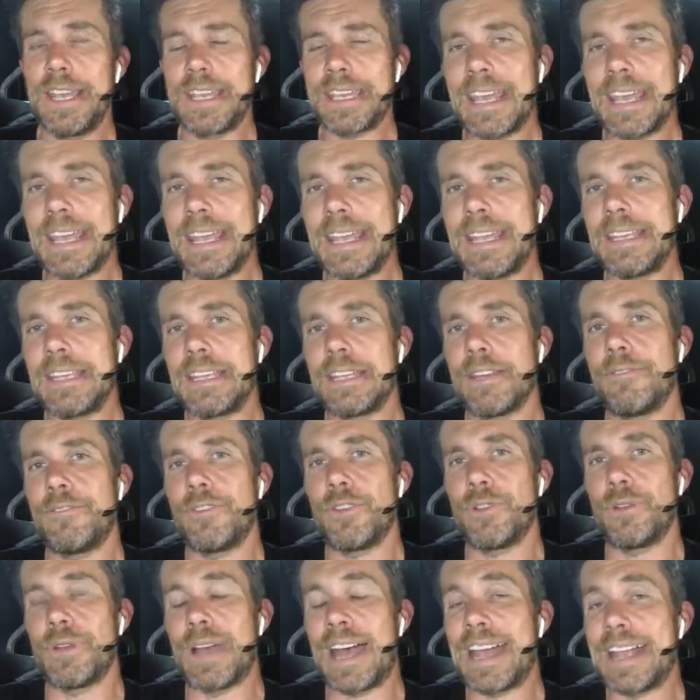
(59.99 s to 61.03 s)
can give
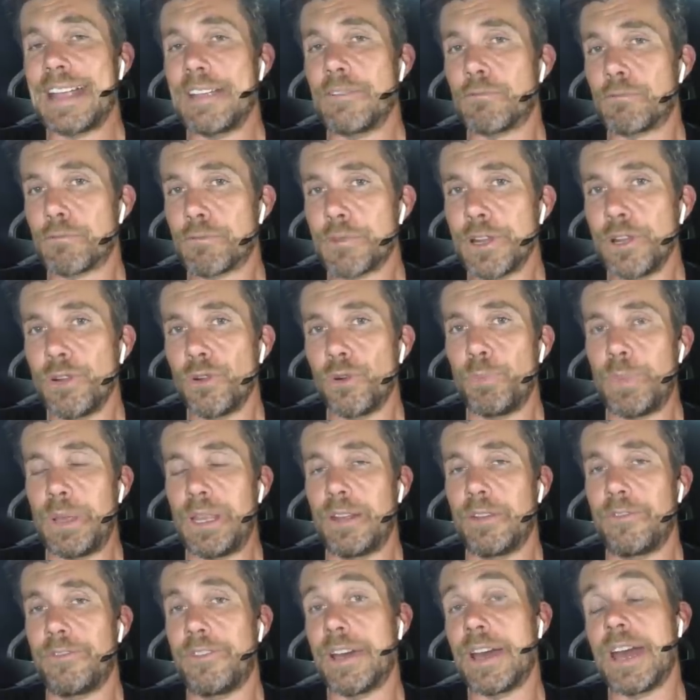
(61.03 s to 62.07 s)
you a real
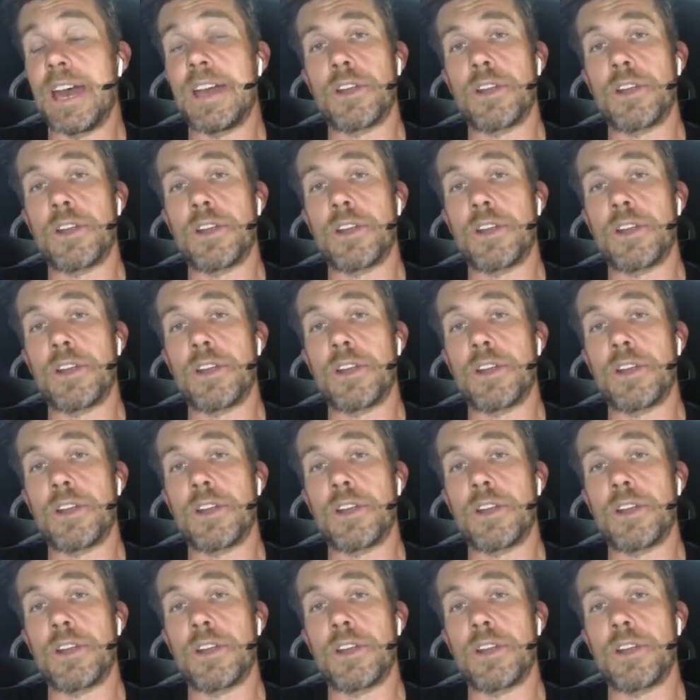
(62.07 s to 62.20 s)
benefit